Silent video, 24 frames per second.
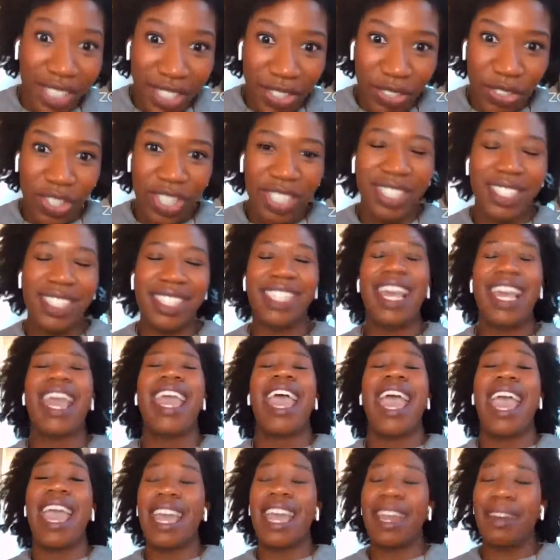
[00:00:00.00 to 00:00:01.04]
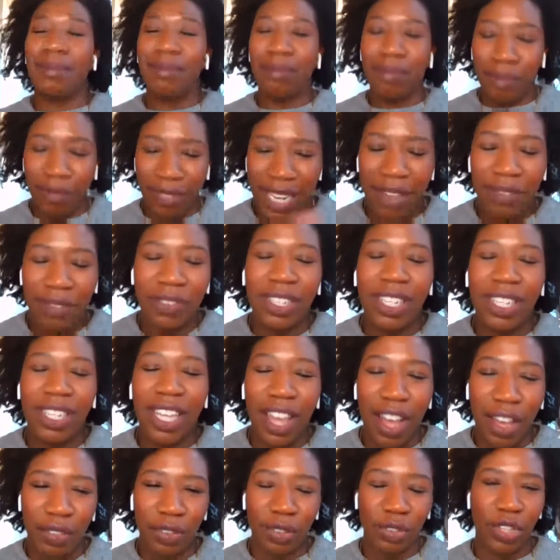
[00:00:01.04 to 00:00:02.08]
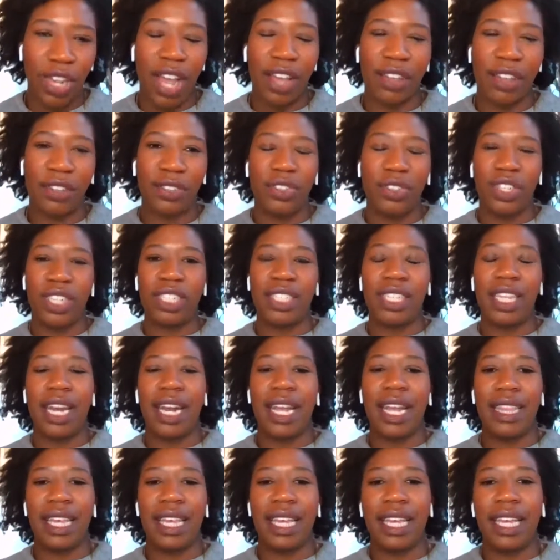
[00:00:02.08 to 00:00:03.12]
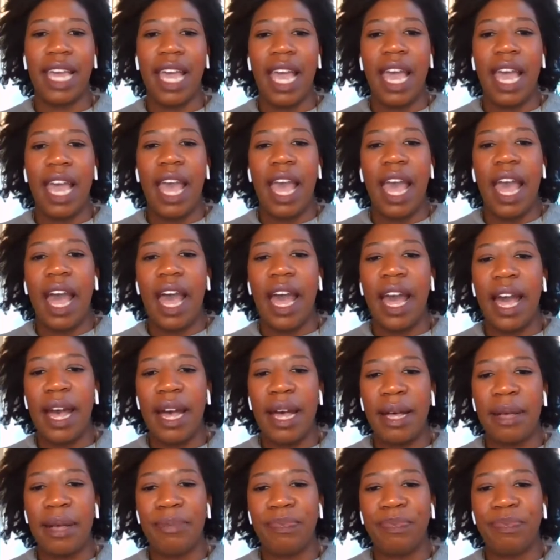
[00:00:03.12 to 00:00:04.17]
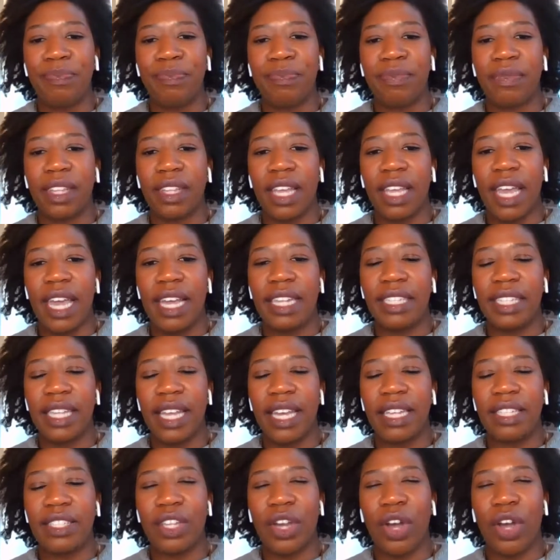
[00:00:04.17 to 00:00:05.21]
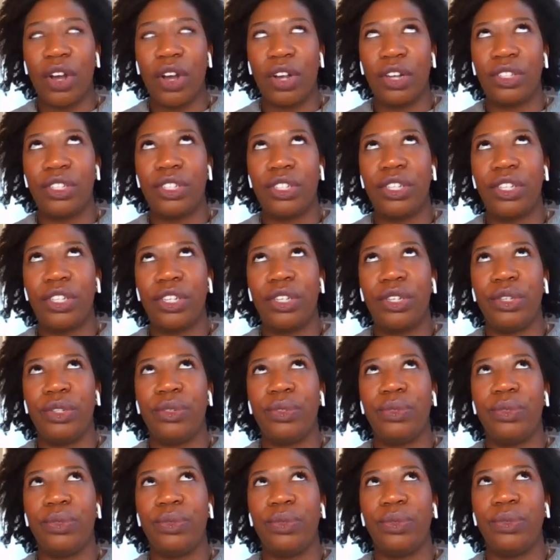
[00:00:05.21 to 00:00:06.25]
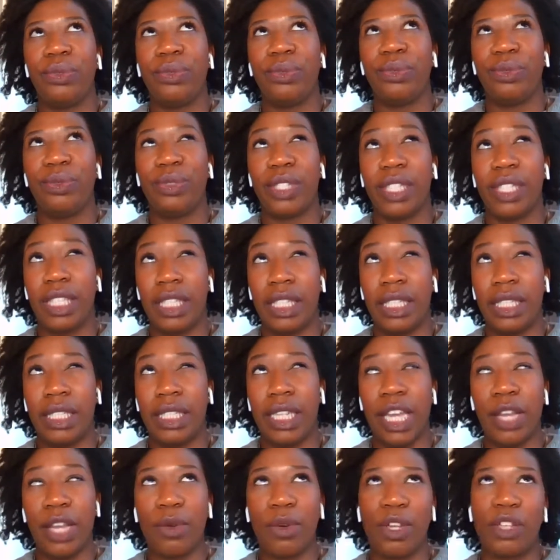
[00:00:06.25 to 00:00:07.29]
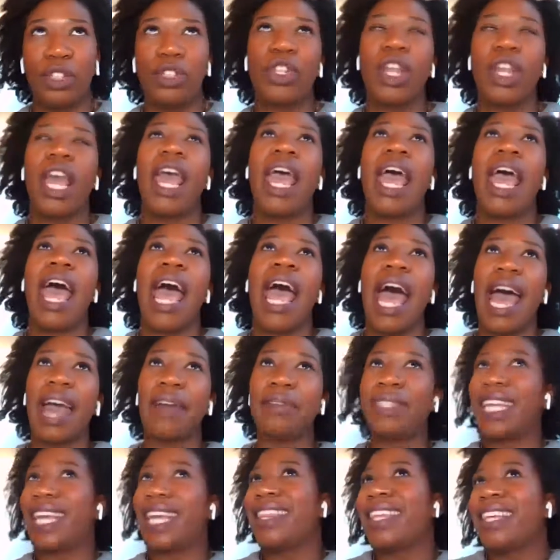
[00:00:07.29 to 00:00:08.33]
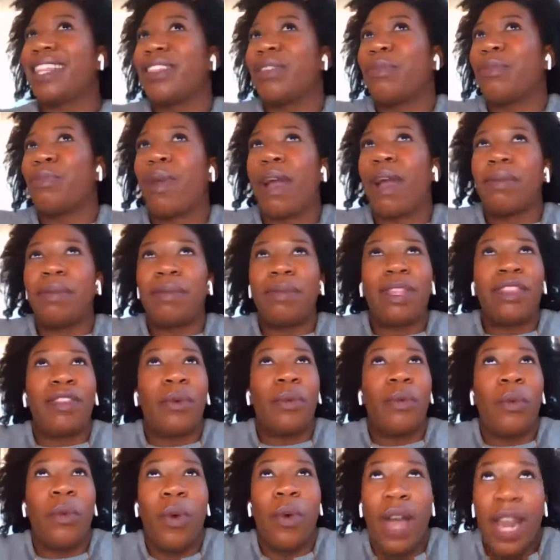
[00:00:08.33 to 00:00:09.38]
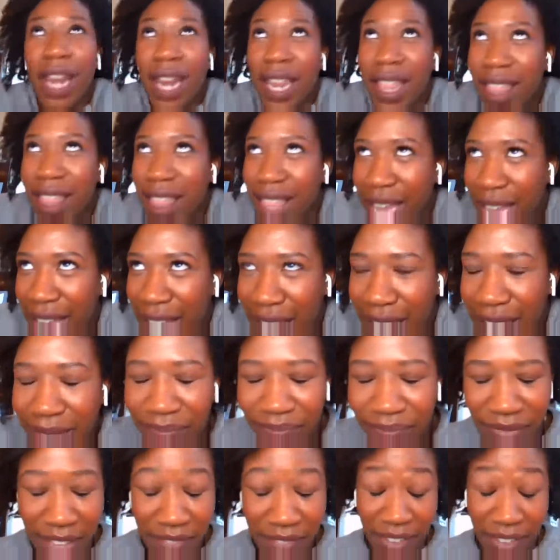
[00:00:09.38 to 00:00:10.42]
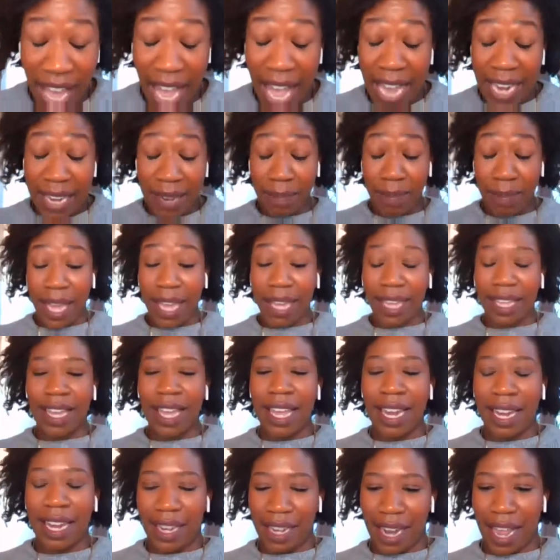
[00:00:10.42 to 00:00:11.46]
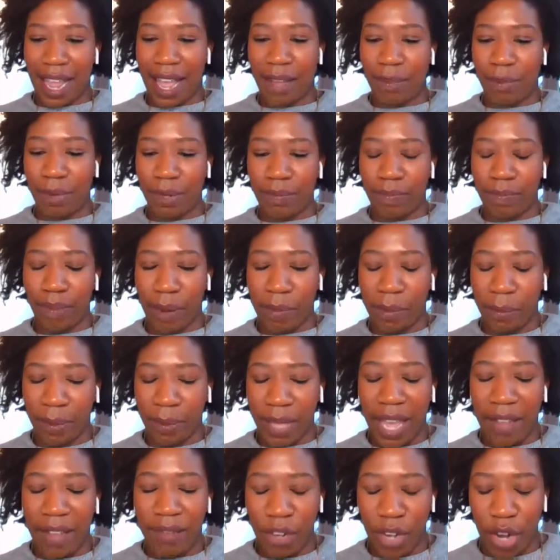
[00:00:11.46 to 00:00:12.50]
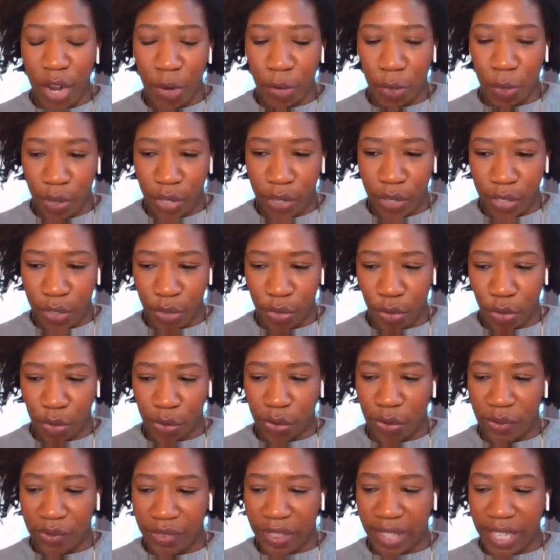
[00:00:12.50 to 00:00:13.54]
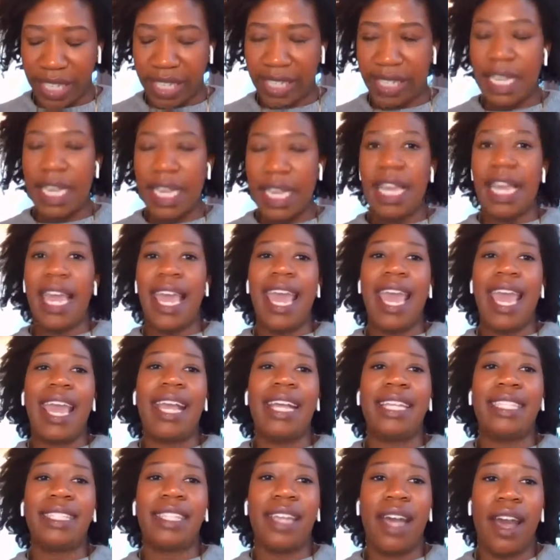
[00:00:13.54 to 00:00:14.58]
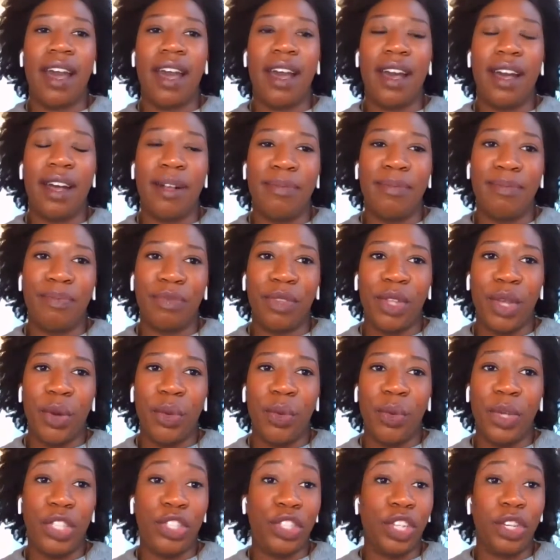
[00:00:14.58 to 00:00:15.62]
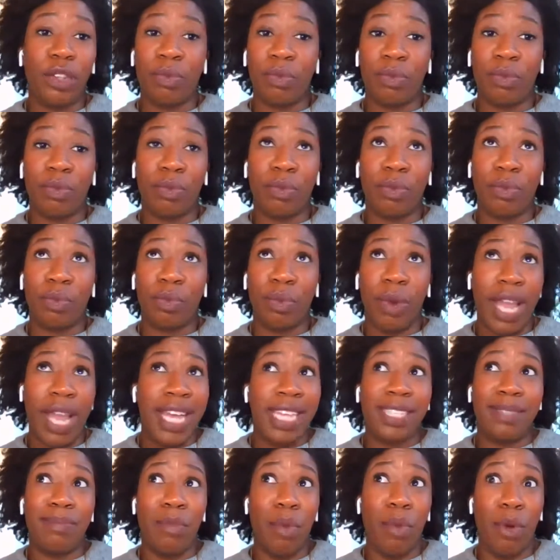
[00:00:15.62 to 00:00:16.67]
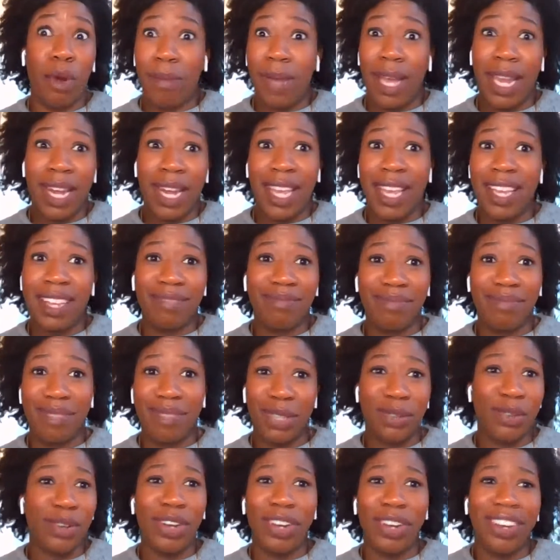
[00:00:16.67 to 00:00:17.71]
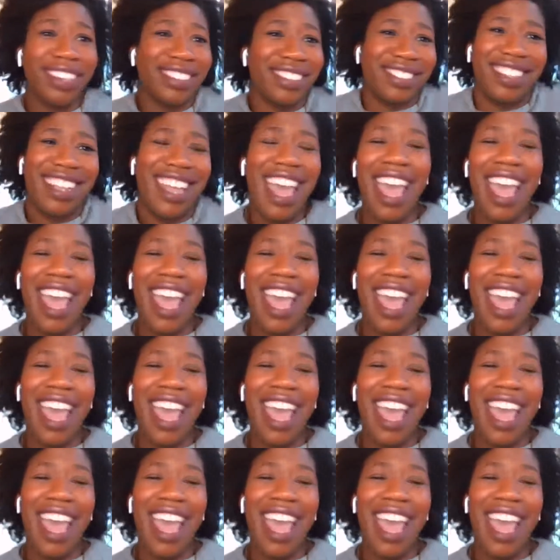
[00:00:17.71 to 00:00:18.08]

decisions and definitely other challenges. And I think um, it's it's hard to distinguish I would say I think the probably the one thing, if I had to pick, and I would probably have no real control over this, is um, we should have raised more money sooner.